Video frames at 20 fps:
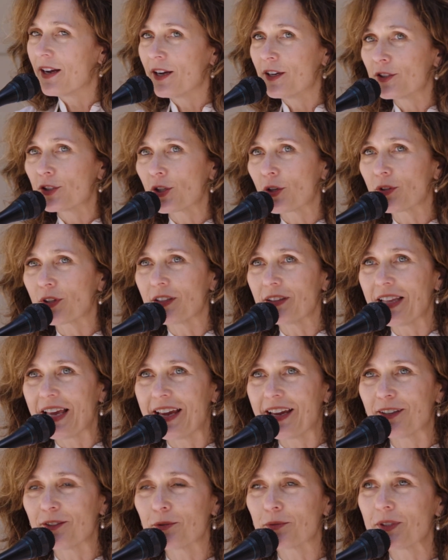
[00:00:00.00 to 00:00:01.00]
So the
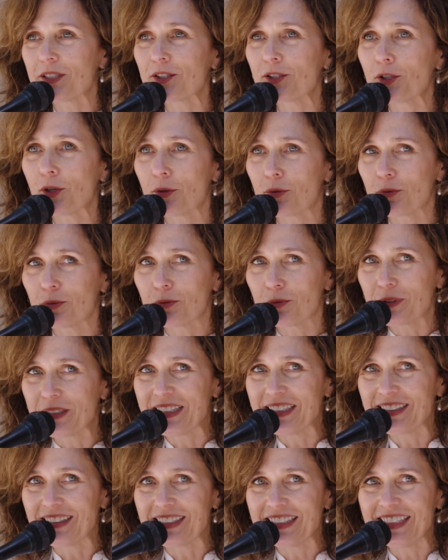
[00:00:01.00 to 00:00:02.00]
land was
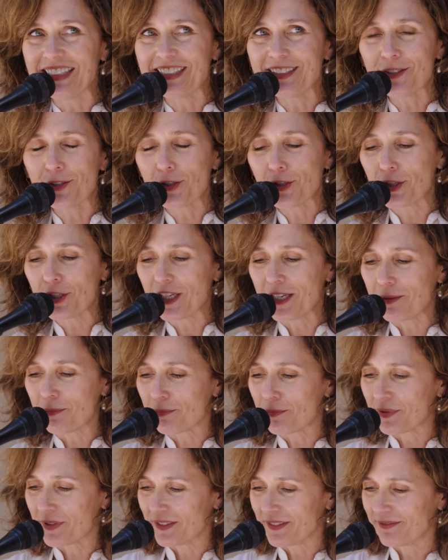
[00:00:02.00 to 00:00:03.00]
really cheap.